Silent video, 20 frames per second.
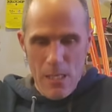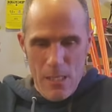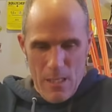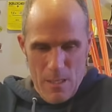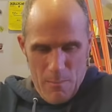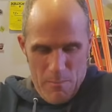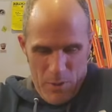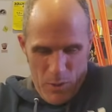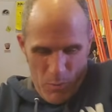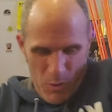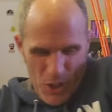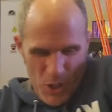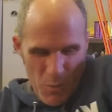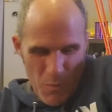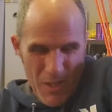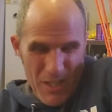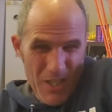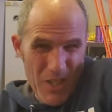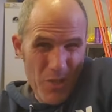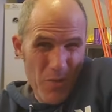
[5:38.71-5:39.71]
But what you
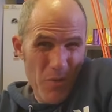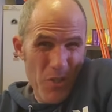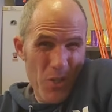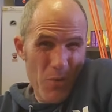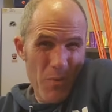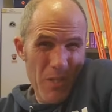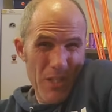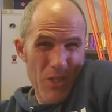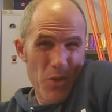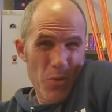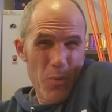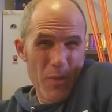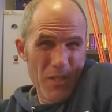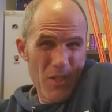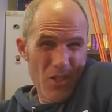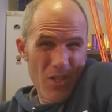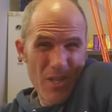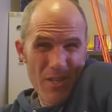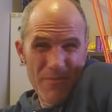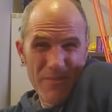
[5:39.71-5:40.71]
wanna do is you wanna
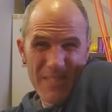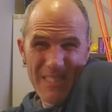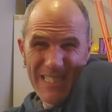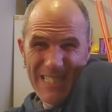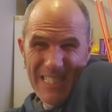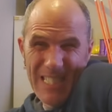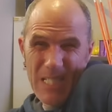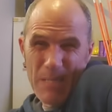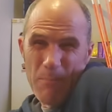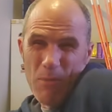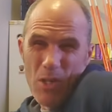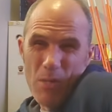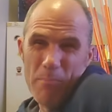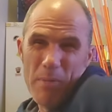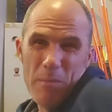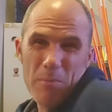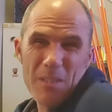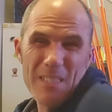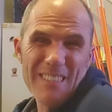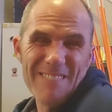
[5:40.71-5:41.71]
twist off a small
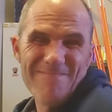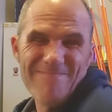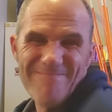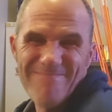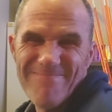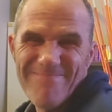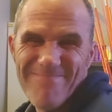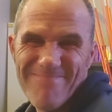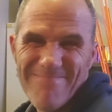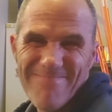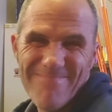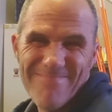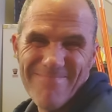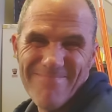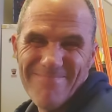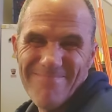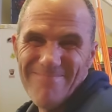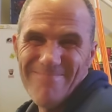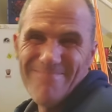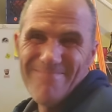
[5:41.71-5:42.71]
bubble.
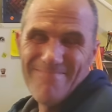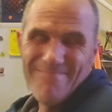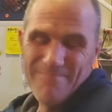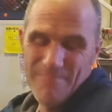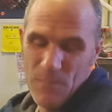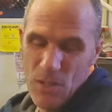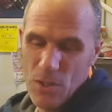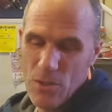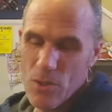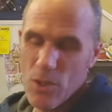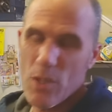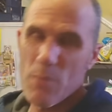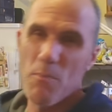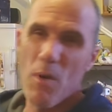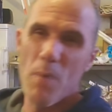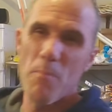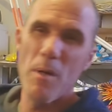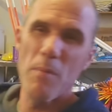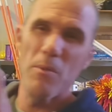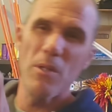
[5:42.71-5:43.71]
Just a
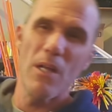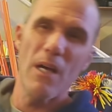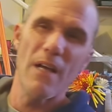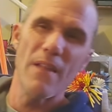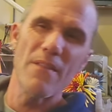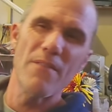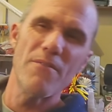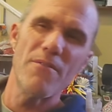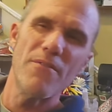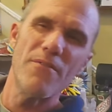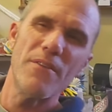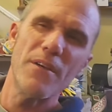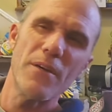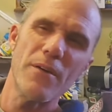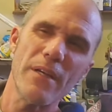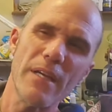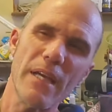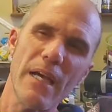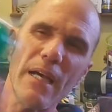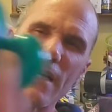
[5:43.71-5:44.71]
small bubble on the
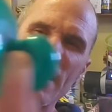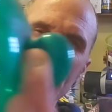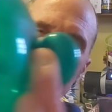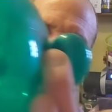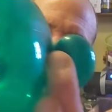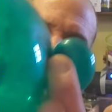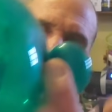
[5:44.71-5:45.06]
very end of that